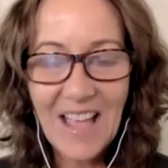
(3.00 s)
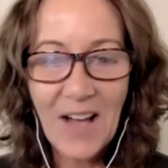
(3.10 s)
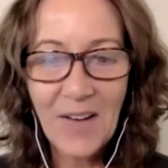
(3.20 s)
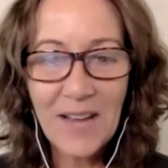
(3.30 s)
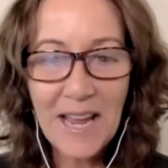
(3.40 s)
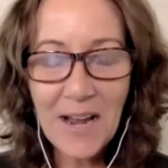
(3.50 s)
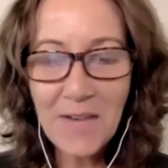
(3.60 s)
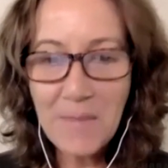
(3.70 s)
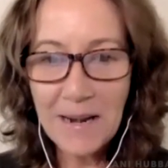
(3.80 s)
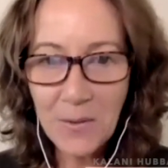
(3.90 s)
Okay,
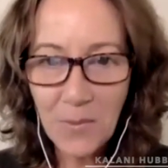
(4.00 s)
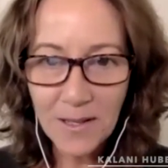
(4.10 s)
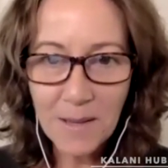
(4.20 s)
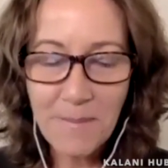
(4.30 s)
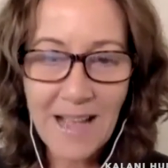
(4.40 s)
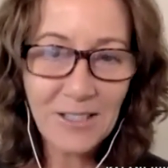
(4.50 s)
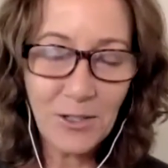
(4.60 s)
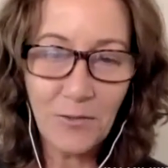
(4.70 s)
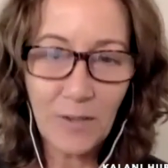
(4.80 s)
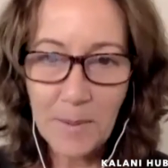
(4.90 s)
everybody, welcome back
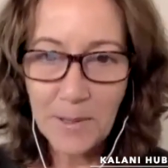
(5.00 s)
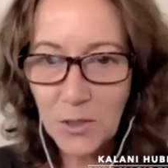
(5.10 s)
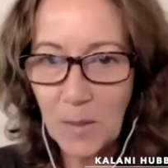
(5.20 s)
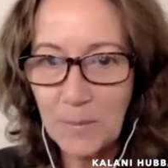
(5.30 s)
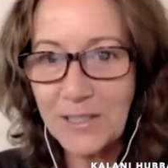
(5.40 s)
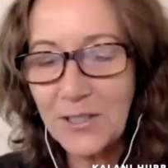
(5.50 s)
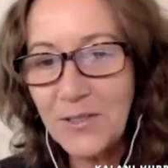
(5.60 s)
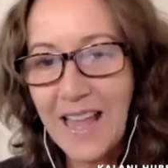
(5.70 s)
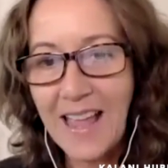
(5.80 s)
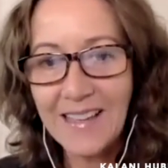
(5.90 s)
to Flipping the Script with
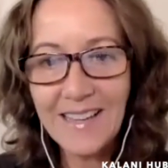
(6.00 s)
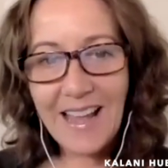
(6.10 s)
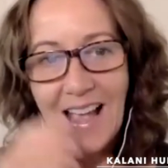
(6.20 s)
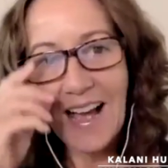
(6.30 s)
Suzanne.